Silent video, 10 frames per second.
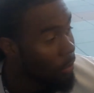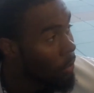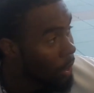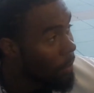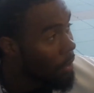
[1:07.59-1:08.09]

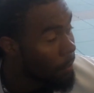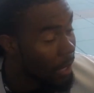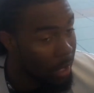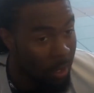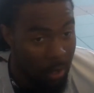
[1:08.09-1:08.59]
way much
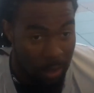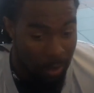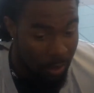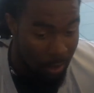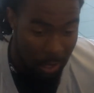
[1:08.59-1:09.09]
better.
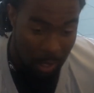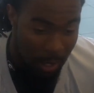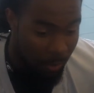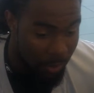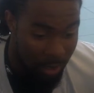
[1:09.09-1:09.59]

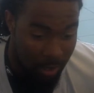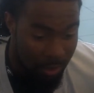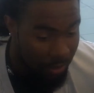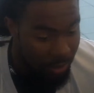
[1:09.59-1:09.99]
I mean,